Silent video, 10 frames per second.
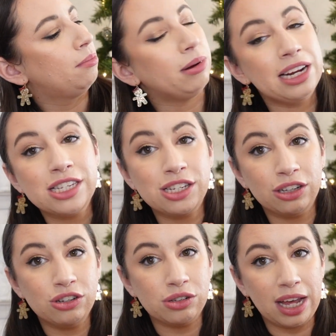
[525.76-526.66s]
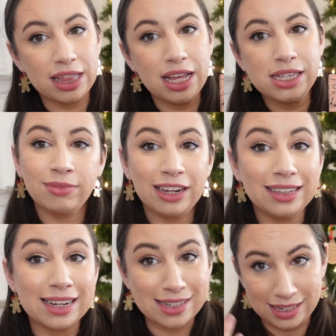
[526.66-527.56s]
But I still do like this.
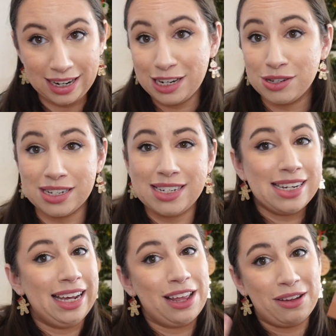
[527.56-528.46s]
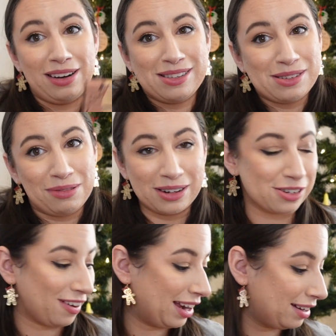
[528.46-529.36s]
Like I said, I used it today and I thought it still works
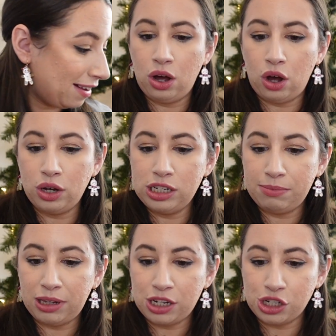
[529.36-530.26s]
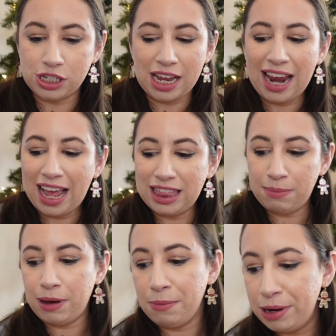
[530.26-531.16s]
great. On to blushes. I had
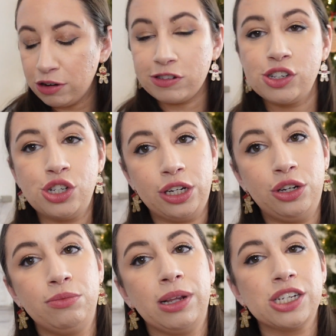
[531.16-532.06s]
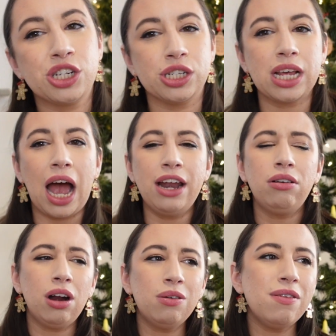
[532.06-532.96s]
the Bare Minerals Gen Nude blushes. I don't
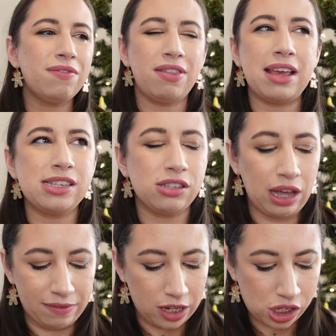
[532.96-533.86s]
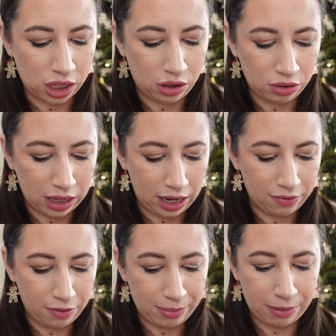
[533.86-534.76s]
know if they still have the Gen Nude line
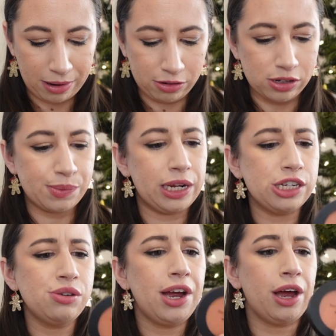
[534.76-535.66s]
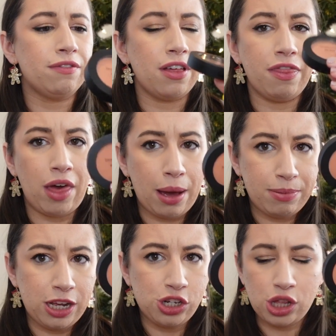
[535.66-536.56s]
from Bare Minerals, but I do have That
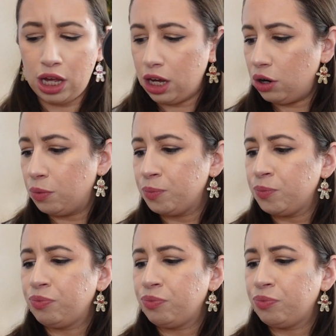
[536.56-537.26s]
Peach though